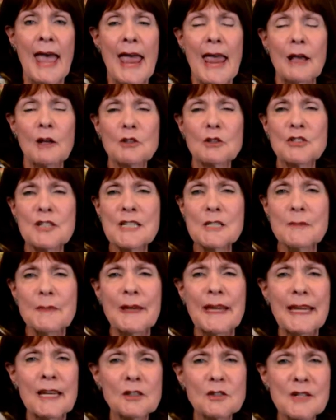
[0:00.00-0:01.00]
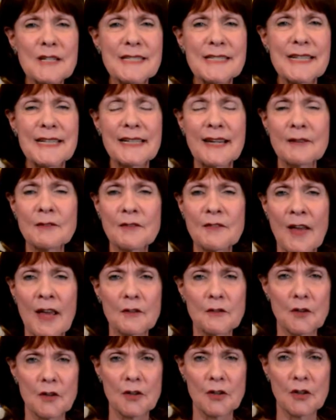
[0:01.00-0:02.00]
It'll just be interesting and
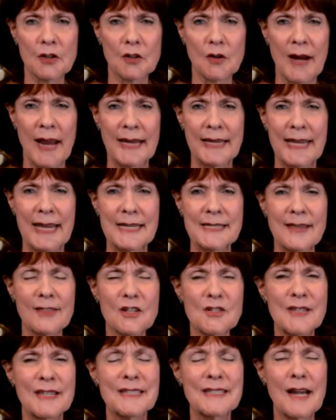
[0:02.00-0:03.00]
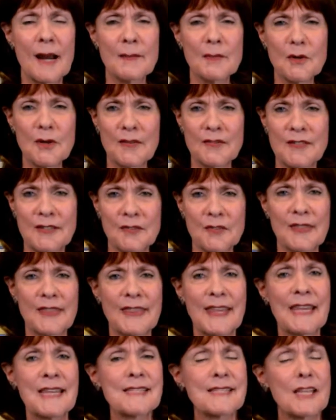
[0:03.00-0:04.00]
fun for your grandkids, and there's a number of different
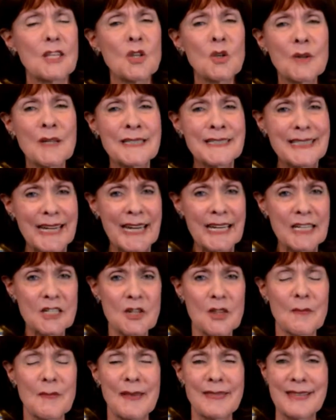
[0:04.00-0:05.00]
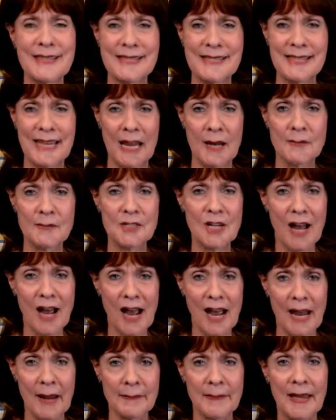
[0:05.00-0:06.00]
things that you can teach them at the same
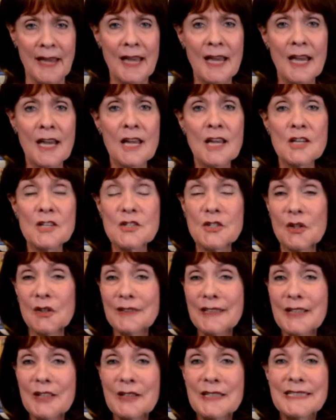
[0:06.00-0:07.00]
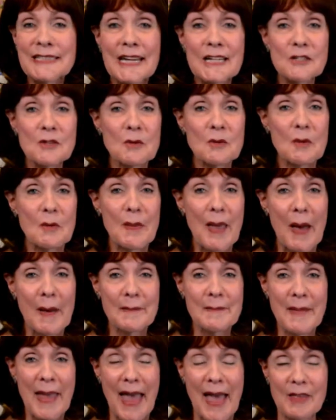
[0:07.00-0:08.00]
time. Certainly you can teach them about
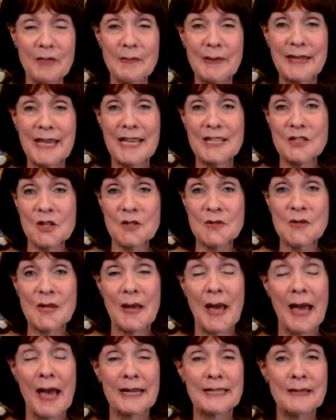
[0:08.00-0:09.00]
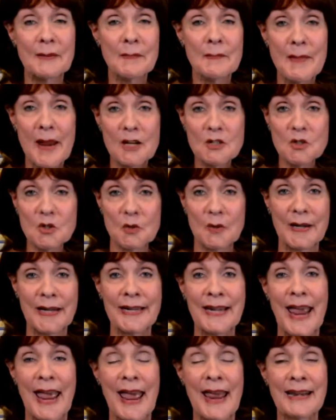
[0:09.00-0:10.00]
math, because there's
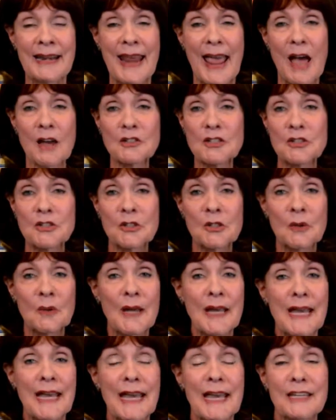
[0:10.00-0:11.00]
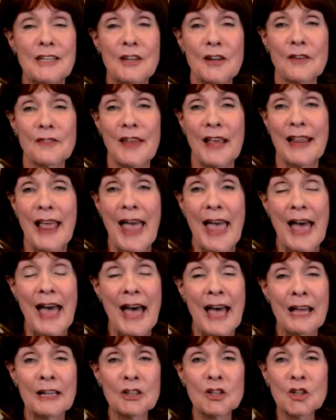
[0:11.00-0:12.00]
measuring and how to do, you know,
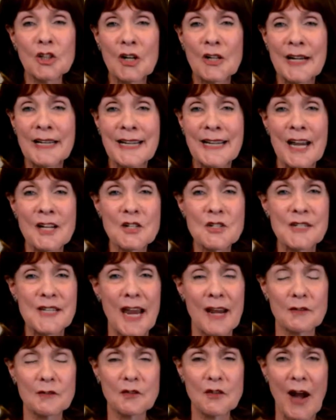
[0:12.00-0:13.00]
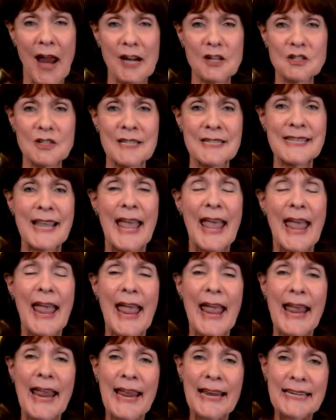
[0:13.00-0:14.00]
they'll learn and understand fractions.
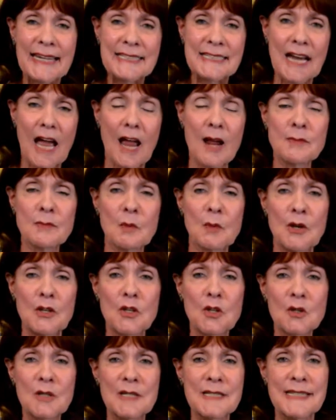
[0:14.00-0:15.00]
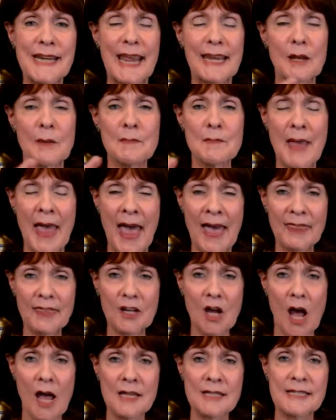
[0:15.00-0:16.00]
Any time where you can take a math
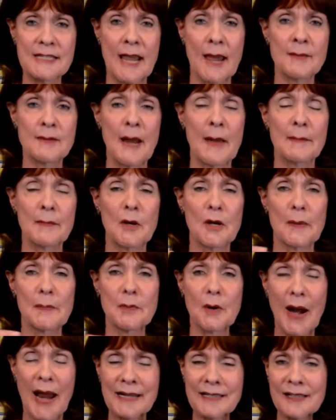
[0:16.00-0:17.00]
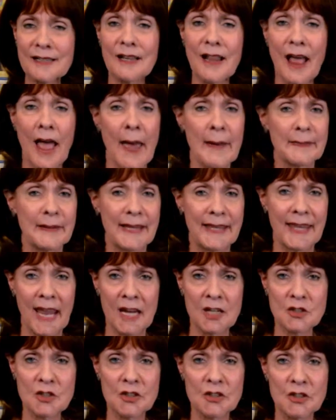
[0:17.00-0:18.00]
concept and put a practical
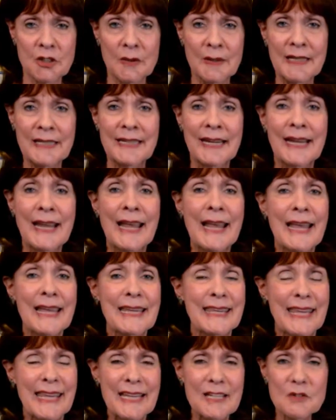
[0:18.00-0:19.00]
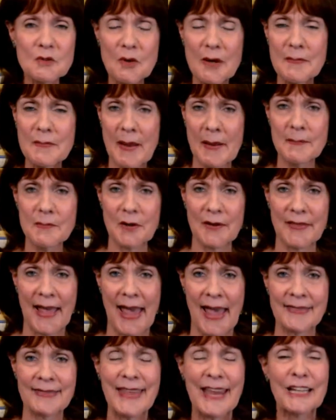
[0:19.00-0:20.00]
application to it, kids remember
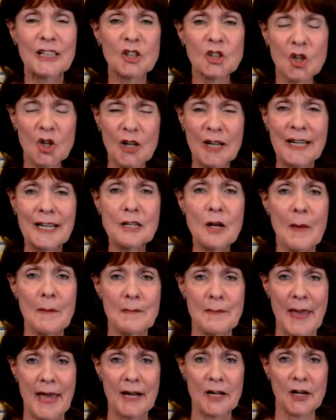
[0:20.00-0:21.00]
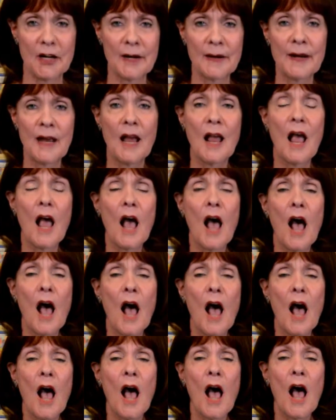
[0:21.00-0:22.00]
that. They learn it better.
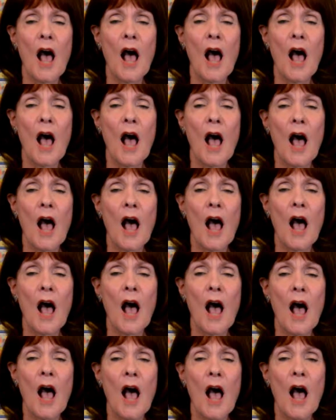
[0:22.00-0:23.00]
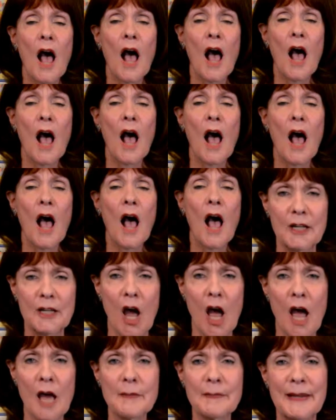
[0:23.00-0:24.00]
Also, there's experimentation going
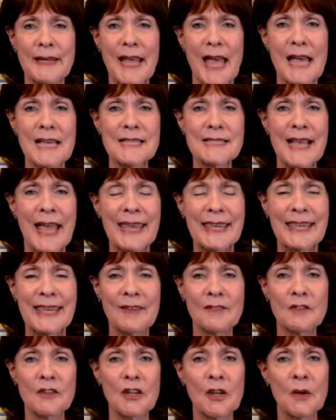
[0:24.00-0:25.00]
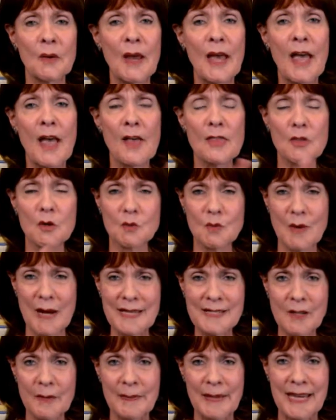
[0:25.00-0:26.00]
on, because I give you the
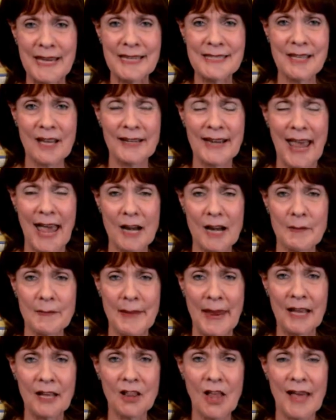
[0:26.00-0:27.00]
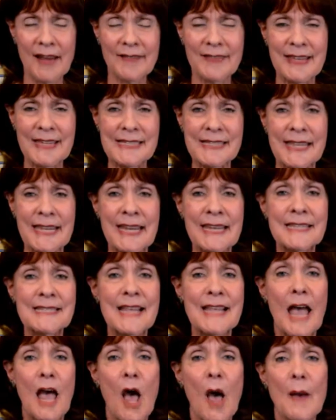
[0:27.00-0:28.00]
recipes on how to make a lot of these
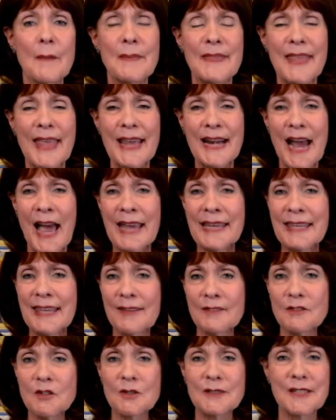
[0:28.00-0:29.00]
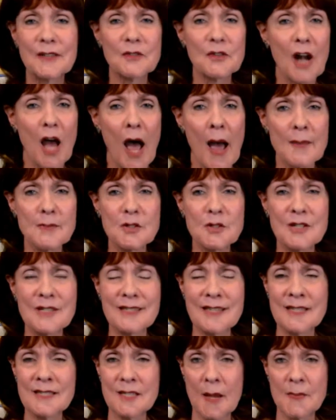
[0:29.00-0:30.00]
things, but then I give you different
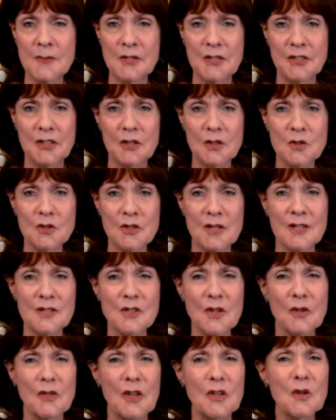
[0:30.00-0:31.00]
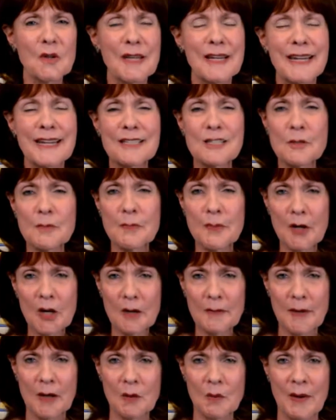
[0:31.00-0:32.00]
options and substitutions so that you can
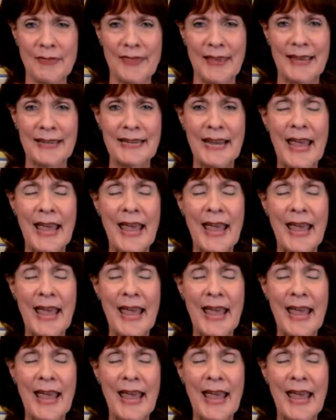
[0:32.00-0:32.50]
experiment with it.